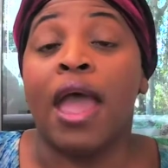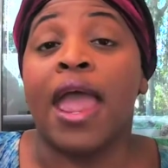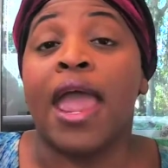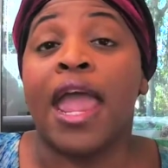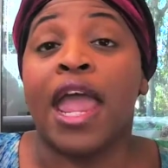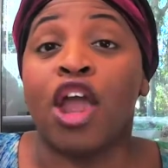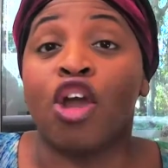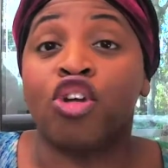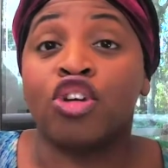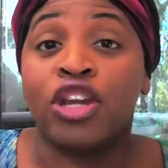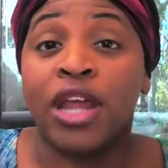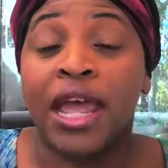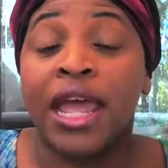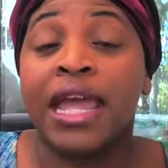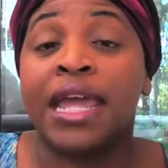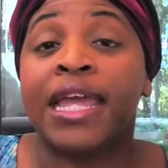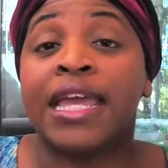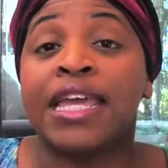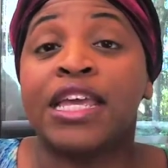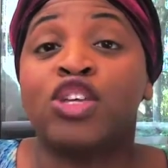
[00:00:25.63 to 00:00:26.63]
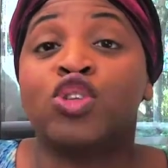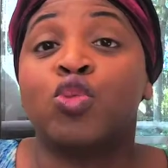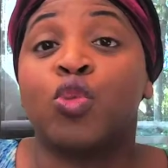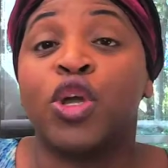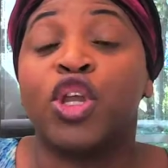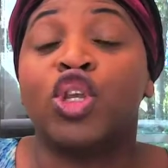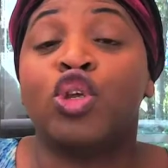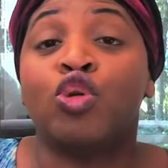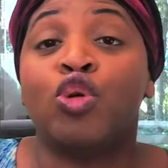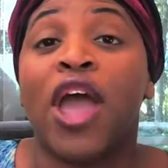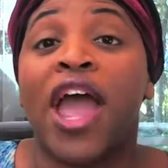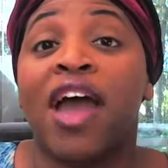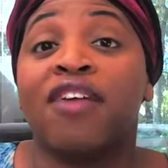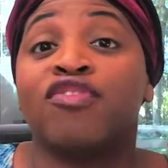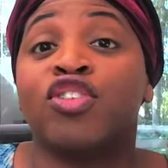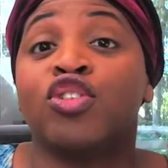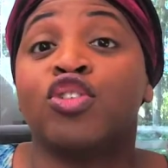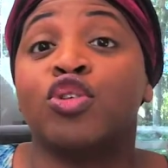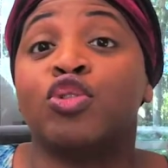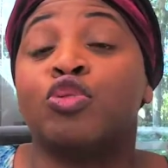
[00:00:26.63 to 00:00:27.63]
hair day is when you have
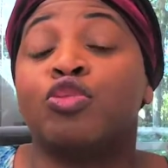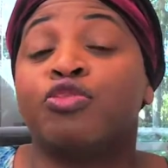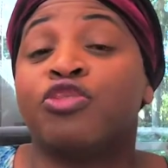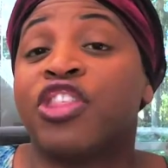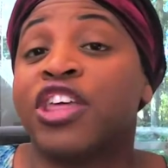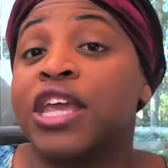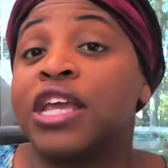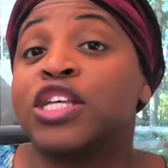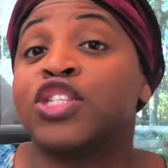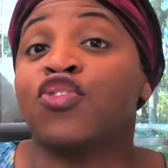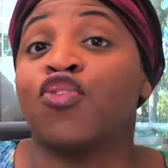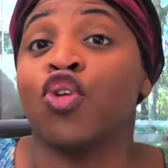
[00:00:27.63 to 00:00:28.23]
to do things